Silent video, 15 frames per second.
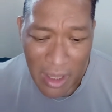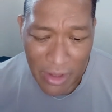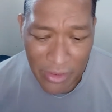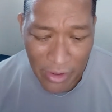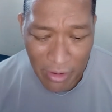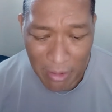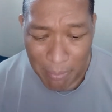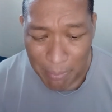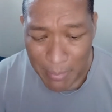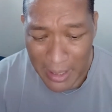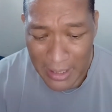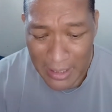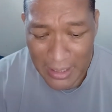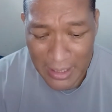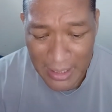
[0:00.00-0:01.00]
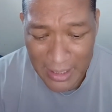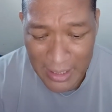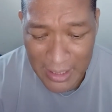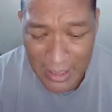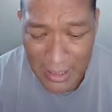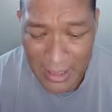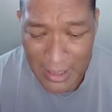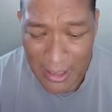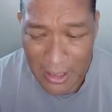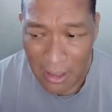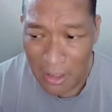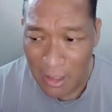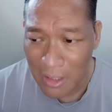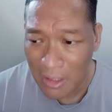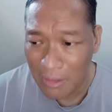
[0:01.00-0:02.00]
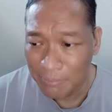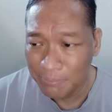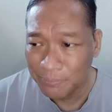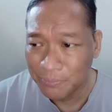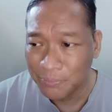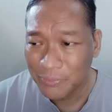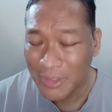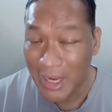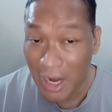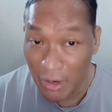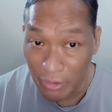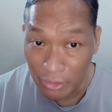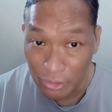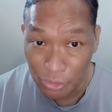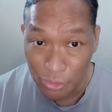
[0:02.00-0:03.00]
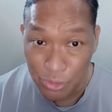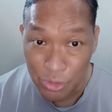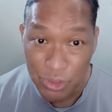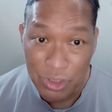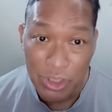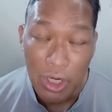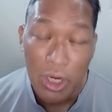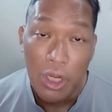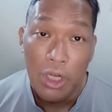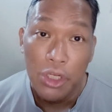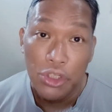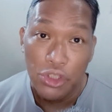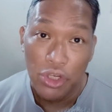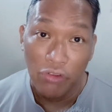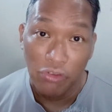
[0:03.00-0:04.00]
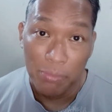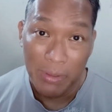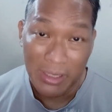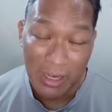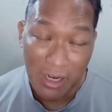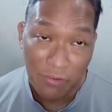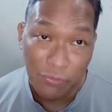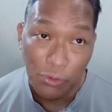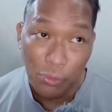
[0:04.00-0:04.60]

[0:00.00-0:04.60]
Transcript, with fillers: There are many um, characters, so you have to be careful.